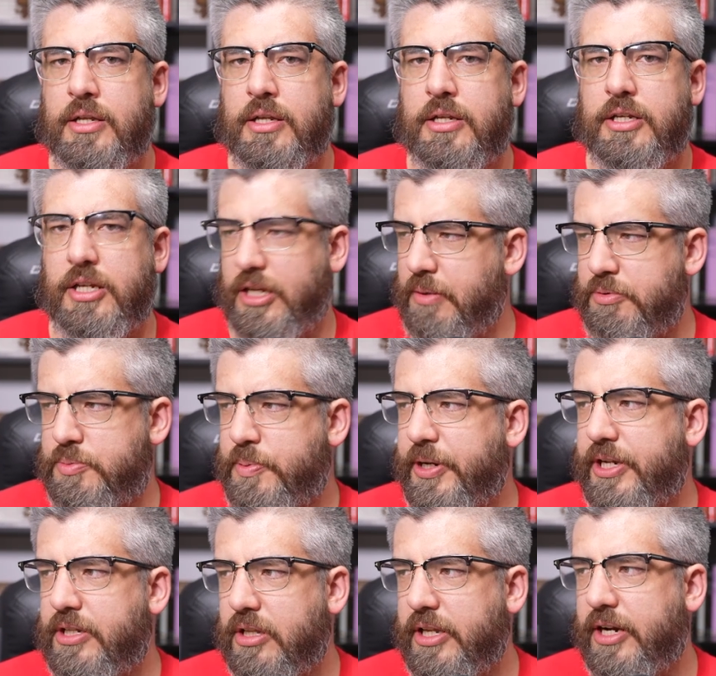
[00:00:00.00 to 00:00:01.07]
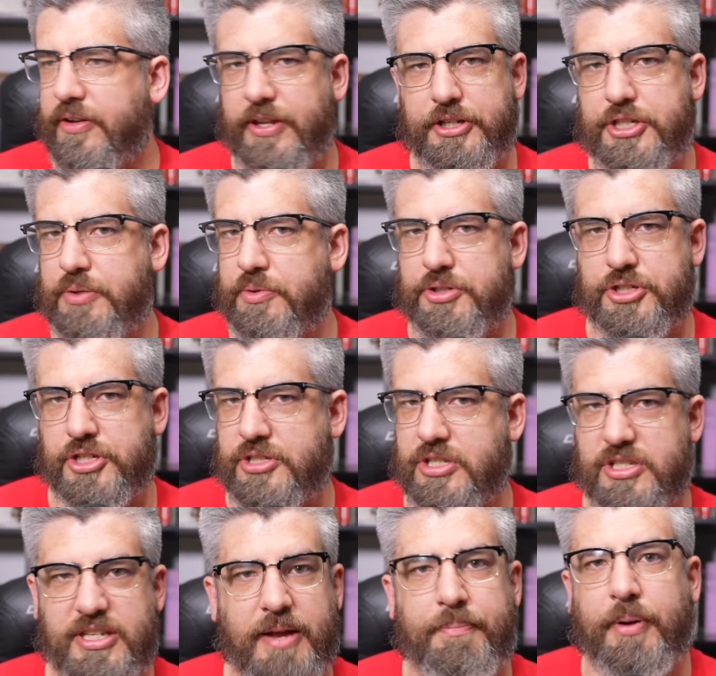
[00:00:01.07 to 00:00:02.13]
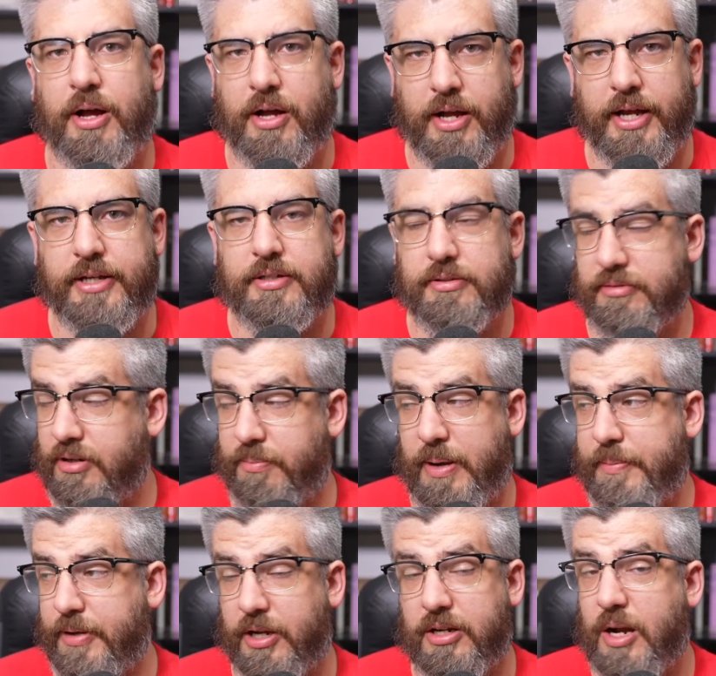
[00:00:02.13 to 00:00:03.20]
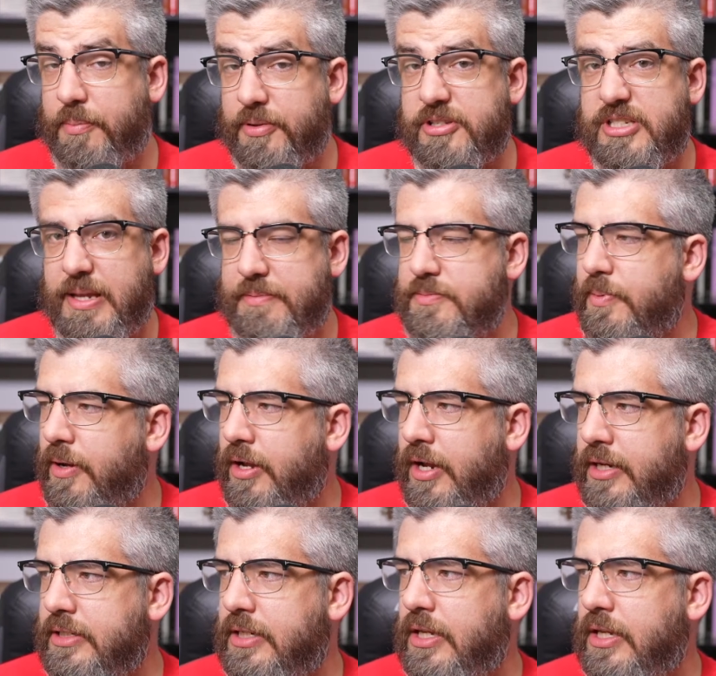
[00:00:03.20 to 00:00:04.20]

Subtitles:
it was pretty clear that she was just a step behind, or maybe a couple of steps behind.